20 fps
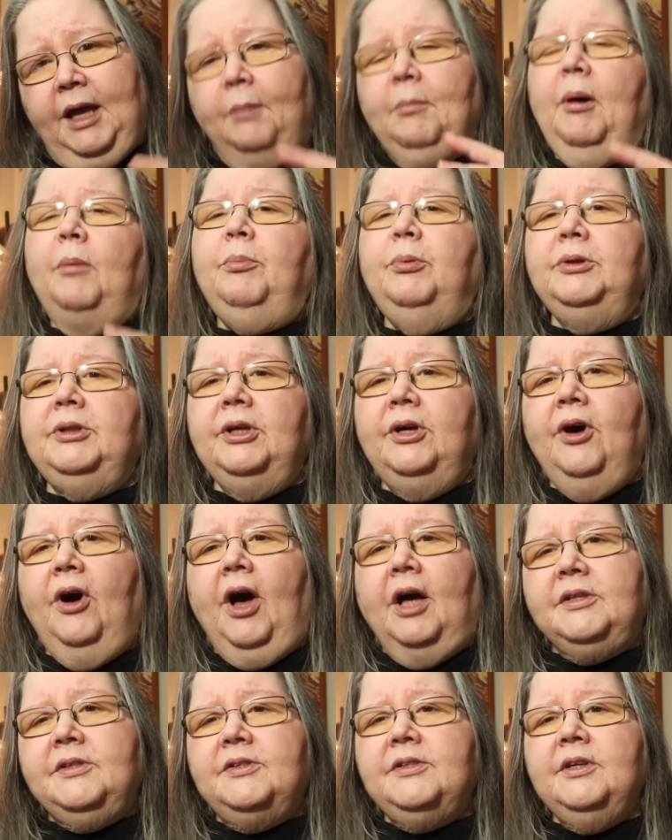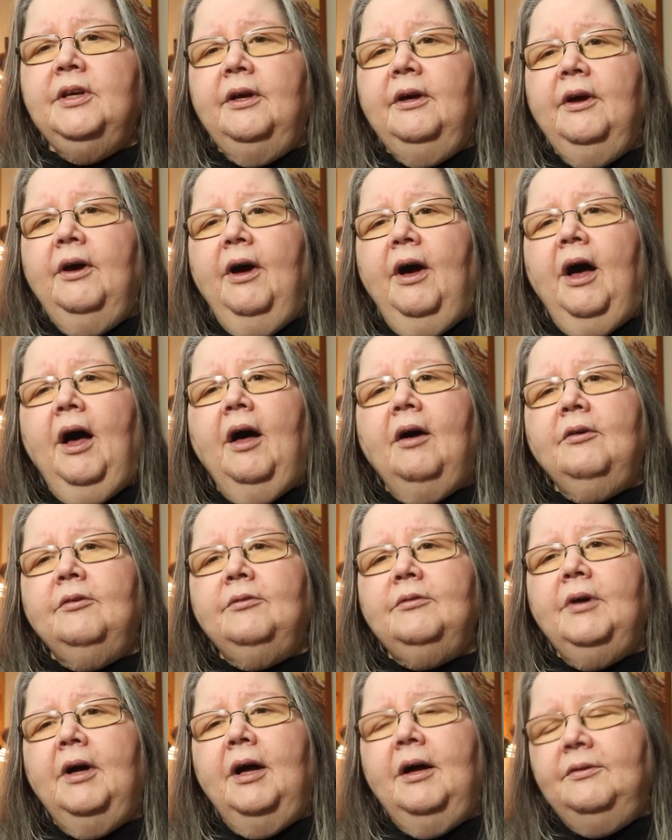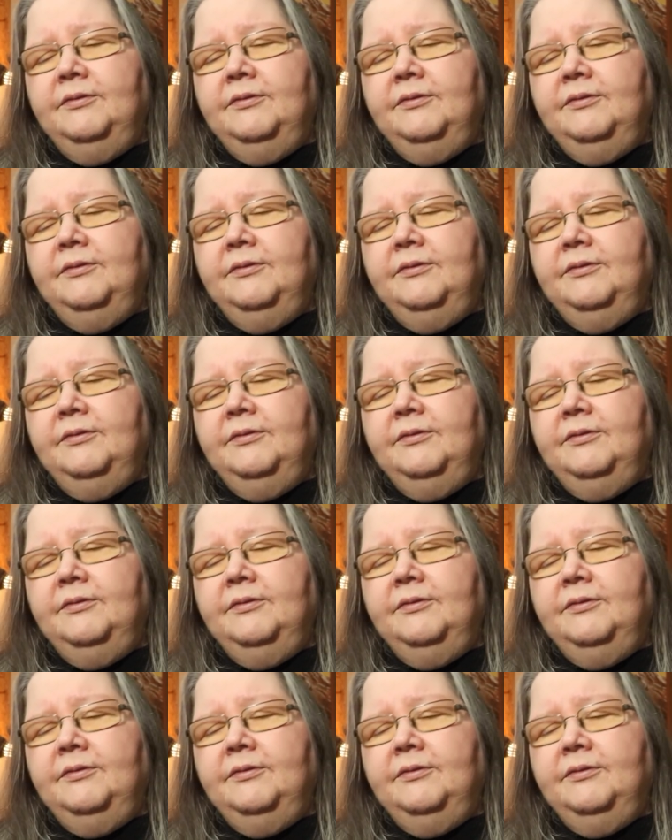come up with the costs of